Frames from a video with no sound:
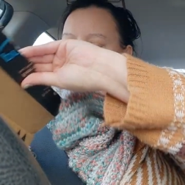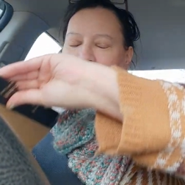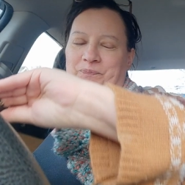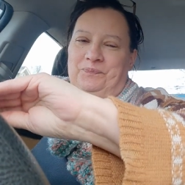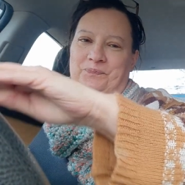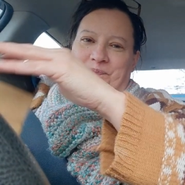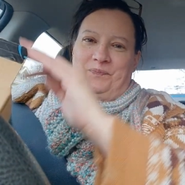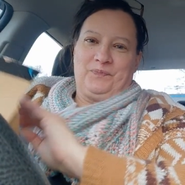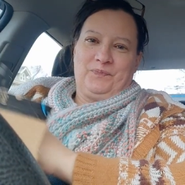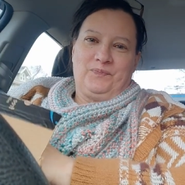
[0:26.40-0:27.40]

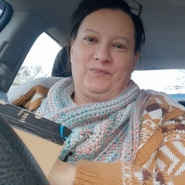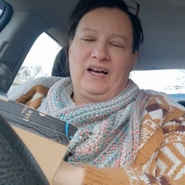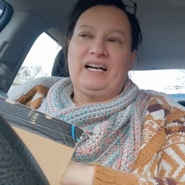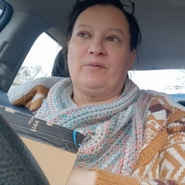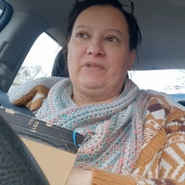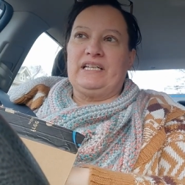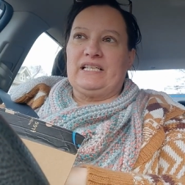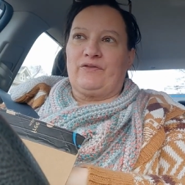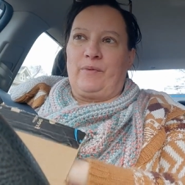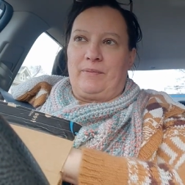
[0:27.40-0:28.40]
I got
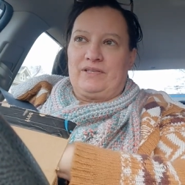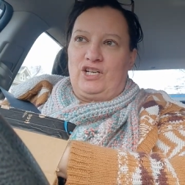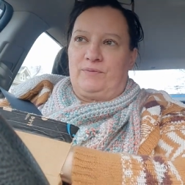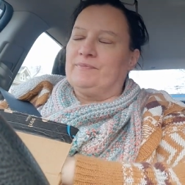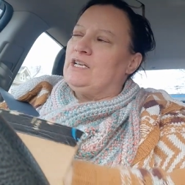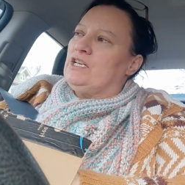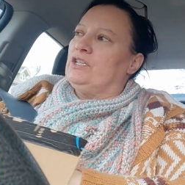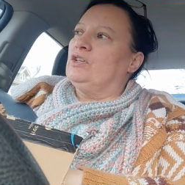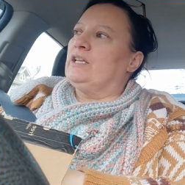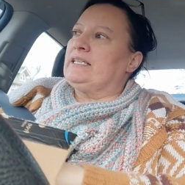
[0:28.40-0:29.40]
minis from Amazon.
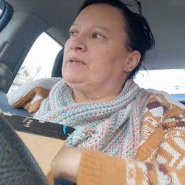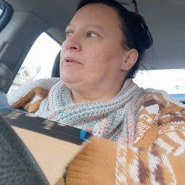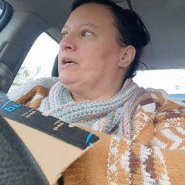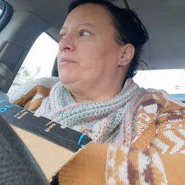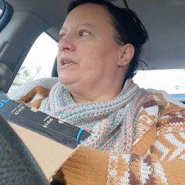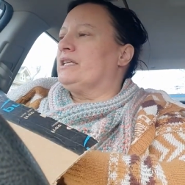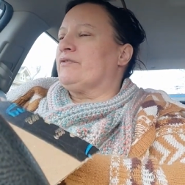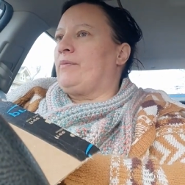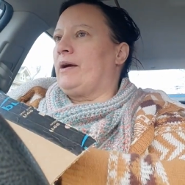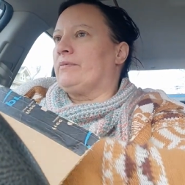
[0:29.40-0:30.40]
You know, last time I got minis
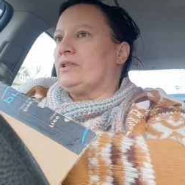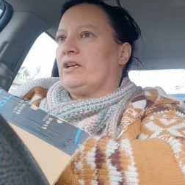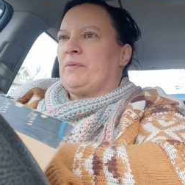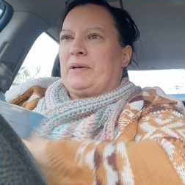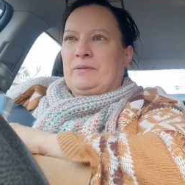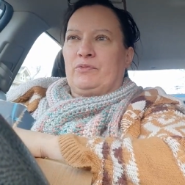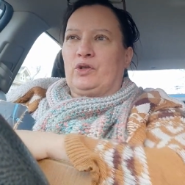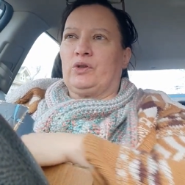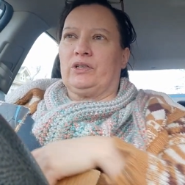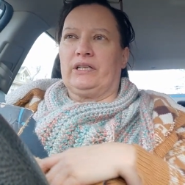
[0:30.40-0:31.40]
from Amazon, I bought some
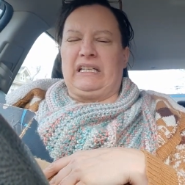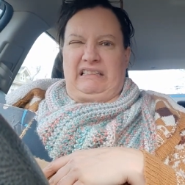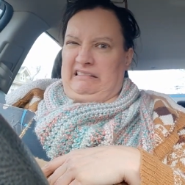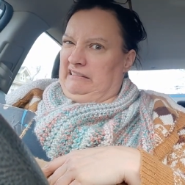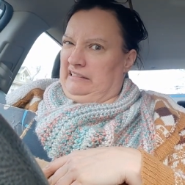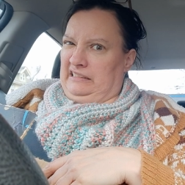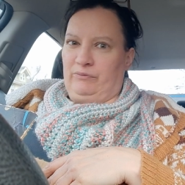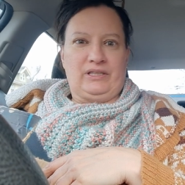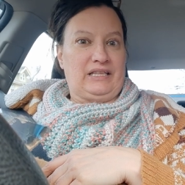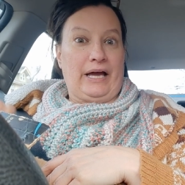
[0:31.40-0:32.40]
acrylic, and uh, it
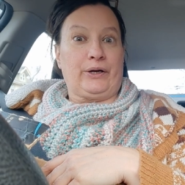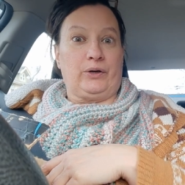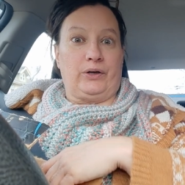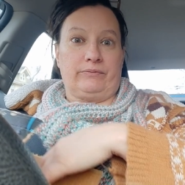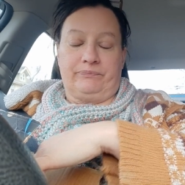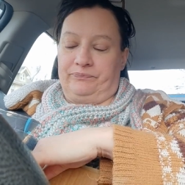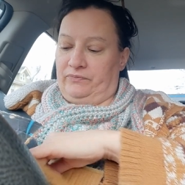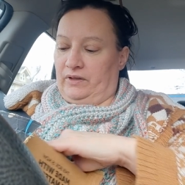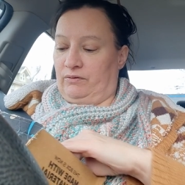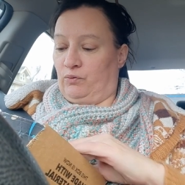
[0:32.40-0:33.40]
wasn't that good.
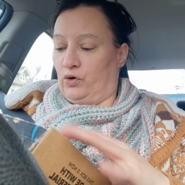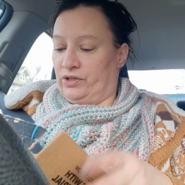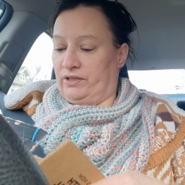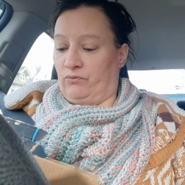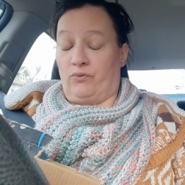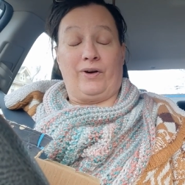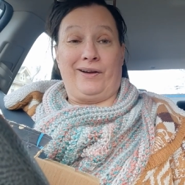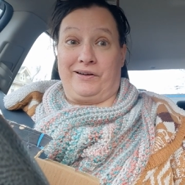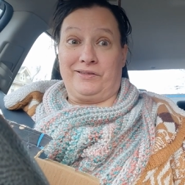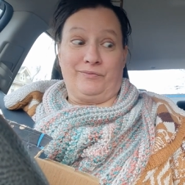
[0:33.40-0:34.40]
Worse than Red
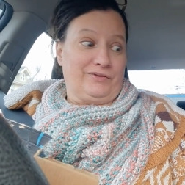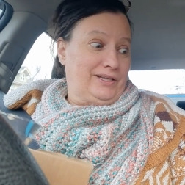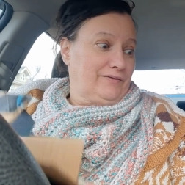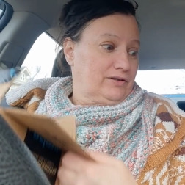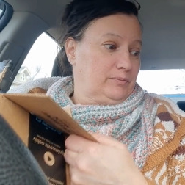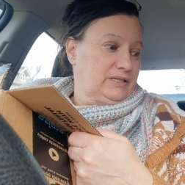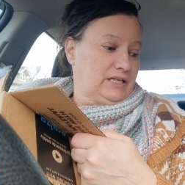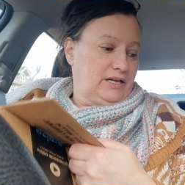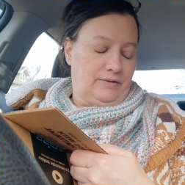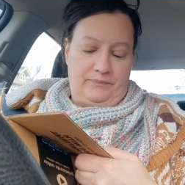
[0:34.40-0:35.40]
Heart Super Saver, let me
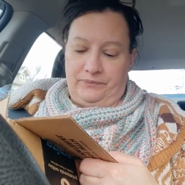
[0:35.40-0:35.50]
tell you.